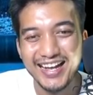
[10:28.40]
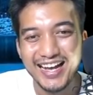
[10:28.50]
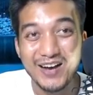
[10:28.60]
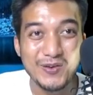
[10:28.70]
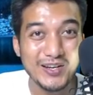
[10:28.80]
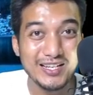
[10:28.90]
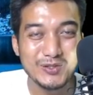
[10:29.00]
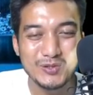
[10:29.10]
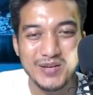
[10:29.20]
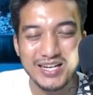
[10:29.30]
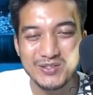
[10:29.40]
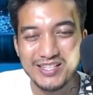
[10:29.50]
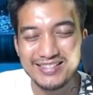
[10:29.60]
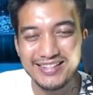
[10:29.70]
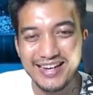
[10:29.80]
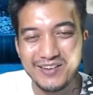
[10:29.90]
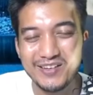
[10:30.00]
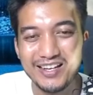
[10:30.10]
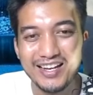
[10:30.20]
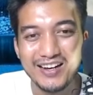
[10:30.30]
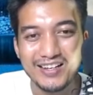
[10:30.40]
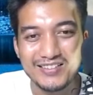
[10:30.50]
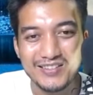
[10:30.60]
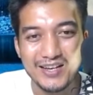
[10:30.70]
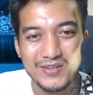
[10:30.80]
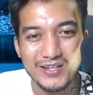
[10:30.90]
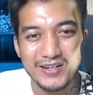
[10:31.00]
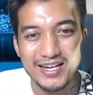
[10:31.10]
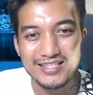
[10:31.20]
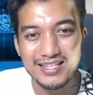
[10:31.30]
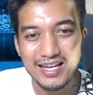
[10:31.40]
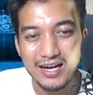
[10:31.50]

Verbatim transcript: I will really switch back to this account. Okay, so there we go, guys.